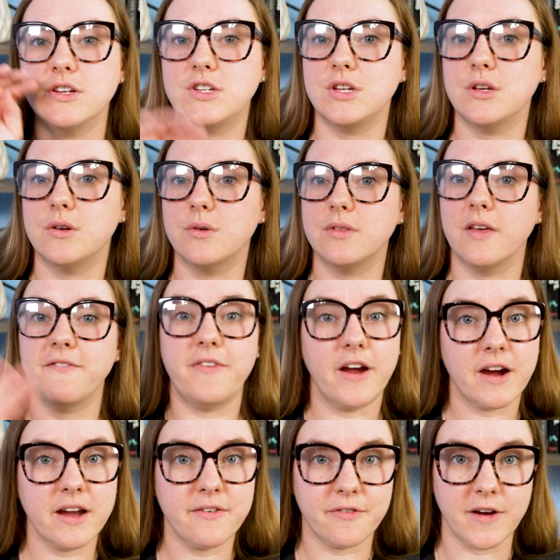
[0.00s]
to the
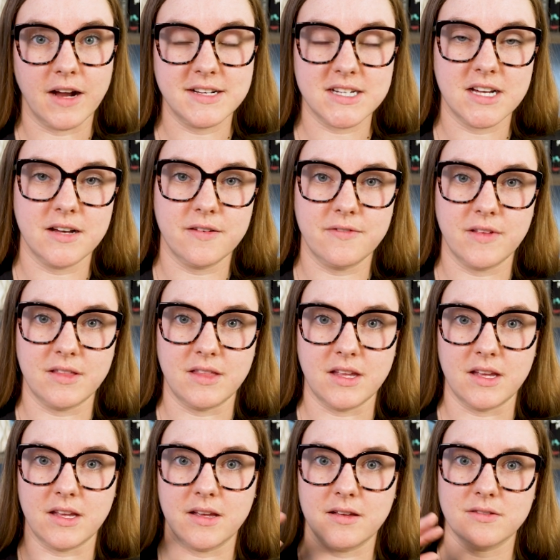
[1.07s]
very front of
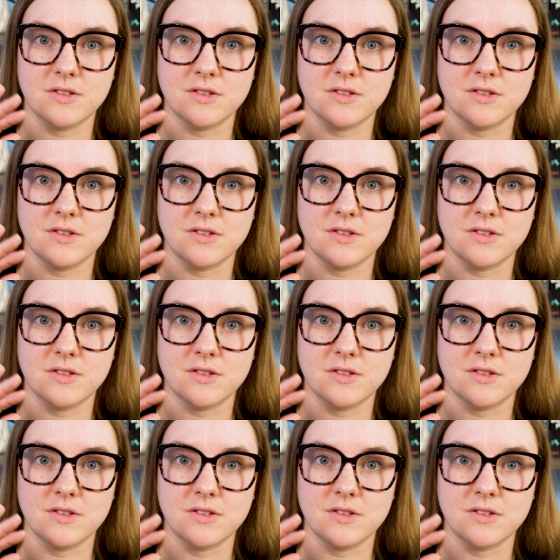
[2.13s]
the